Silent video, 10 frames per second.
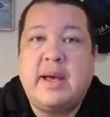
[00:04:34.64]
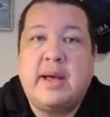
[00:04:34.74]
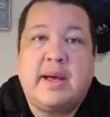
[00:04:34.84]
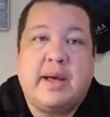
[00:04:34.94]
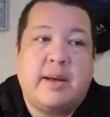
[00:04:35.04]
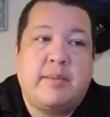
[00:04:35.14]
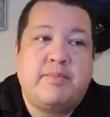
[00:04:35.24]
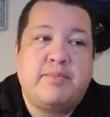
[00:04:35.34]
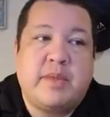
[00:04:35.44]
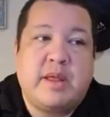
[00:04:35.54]
um,
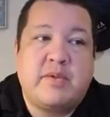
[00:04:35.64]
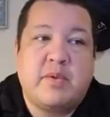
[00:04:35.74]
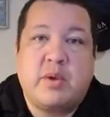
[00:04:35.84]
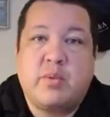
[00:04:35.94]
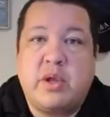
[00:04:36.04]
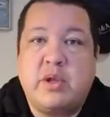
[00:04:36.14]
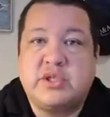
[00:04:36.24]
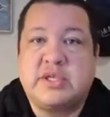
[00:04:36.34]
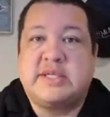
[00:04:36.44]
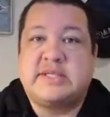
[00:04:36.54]
because we're, we're
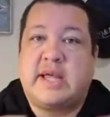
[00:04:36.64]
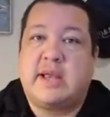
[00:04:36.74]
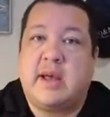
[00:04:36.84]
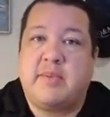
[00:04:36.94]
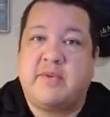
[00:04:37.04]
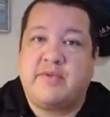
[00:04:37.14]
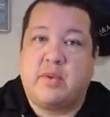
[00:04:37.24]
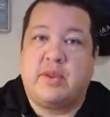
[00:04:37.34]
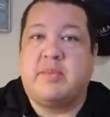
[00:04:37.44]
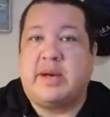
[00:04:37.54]
usually setting up
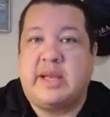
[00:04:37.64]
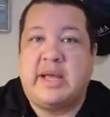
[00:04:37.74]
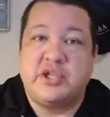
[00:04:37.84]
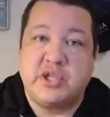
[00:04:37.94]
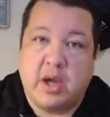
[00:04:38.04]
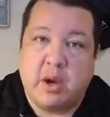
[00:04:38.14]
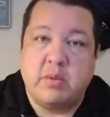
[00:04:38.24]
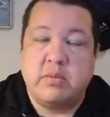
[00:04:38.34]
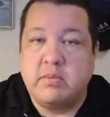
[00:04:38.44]
for the Monday show.